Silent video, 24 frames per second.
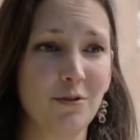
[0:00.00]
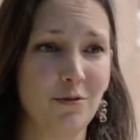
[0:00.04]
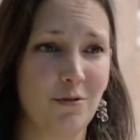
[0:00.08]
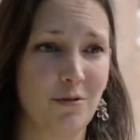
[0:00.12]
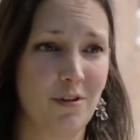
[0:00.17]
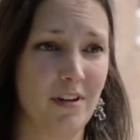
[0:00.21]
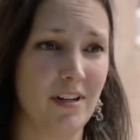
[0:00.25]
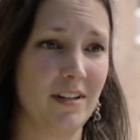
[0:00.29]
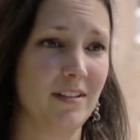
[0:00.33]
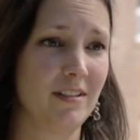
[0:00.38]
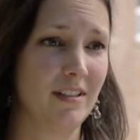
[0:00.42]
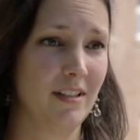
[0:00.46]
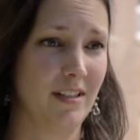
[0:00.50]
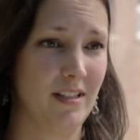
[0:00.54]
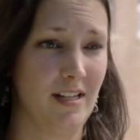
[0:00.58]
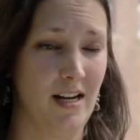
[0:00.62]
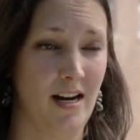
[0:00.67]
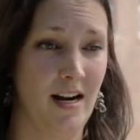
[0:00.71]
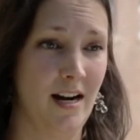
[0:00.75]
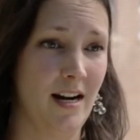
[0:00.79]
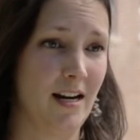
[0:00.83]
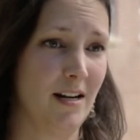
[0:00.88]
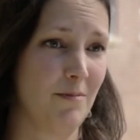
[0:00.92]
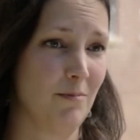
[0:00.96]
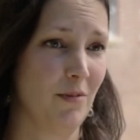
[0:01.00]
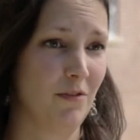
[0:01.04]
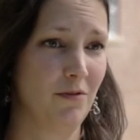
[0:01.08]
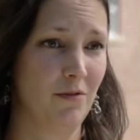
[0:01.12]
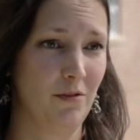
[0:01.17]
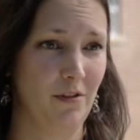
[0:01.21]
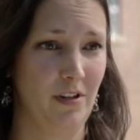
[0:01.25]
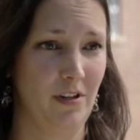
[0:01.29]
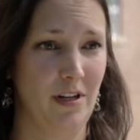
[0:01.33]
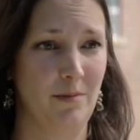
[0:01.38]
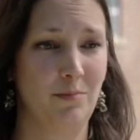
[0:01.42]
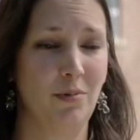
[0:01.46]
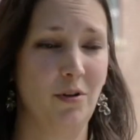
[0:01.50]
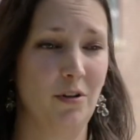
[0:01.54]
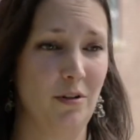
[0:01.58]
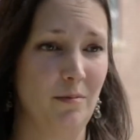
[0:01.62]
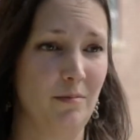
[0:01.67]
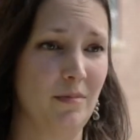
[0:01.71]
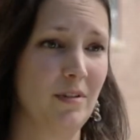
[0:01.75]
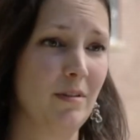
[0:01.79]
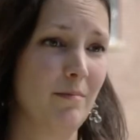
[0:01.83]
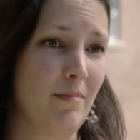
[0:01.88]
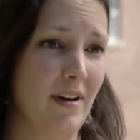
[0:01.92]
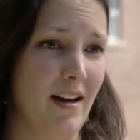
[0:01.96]
stories at night before they put
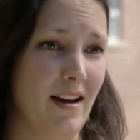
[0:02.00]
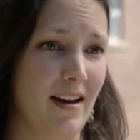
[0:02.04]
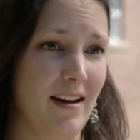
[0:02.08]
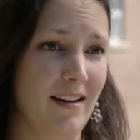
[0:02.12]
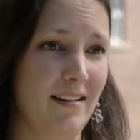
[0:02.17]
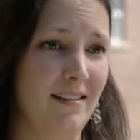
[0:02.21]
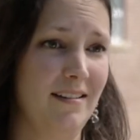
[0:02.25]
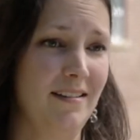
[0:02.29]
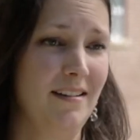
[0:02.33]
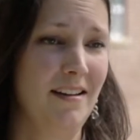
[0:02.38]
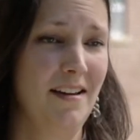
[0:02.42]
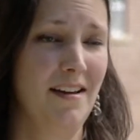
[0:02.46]
them to bed.